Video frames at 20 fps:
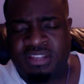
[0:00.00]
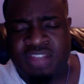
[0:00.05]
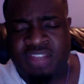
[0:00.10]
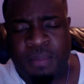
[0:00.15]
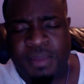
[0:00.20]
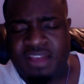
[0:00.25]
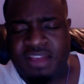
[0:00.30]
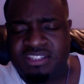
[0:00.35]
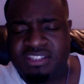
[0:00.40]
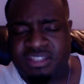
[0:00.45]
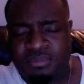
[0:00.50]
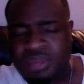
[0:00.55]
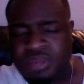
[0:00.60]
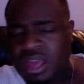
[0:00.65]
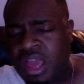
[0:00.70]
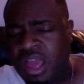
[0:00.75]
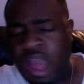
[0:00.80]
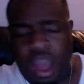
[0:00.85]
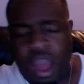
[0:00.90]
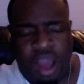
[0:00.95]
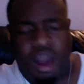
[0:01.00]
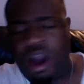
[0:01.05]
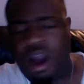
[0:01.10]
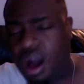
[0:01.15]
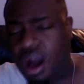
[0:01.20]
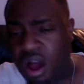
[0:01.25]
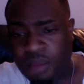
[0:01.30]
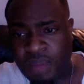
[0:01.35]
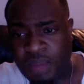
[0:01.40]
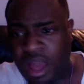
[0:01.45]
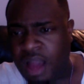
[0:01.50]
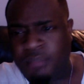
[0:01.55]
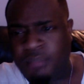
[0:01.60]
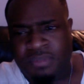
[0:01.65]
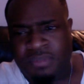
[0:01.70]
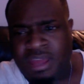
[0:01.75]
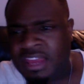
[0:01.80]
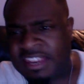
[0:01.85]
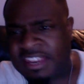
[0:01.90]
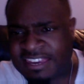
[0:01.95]
Talking about some, um,
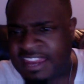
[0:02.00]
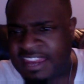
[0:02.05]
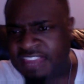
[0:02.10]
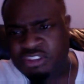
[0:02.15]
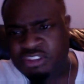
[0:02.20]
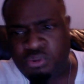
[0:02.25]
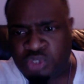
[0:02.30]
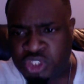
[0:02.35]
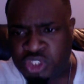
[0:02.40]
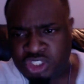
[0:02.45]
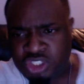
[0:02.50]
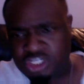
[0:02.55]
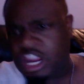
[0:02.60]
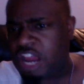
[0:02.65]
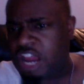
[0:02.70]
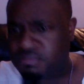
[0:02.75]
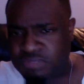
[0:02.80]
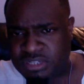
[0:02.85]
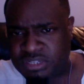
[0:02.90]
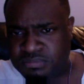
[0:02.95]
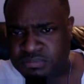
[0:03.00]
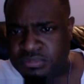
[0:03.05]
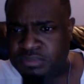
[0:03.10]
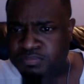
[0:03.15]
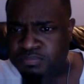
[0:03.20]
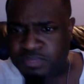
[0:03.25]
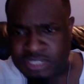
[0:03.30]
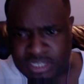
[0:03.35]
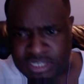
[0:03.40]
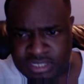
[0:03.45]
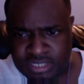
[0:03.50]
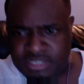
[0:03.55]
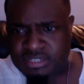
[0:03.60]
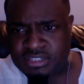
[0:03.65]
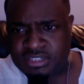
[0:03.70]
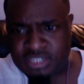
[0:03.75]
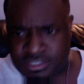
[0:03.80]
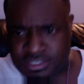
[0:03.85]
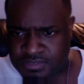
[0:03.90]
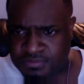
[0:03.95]
I'm, you shot me in my pinky
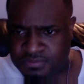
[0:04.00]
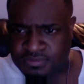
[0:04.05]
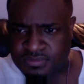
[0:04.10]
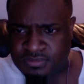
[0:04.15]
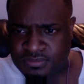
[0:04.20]
toe.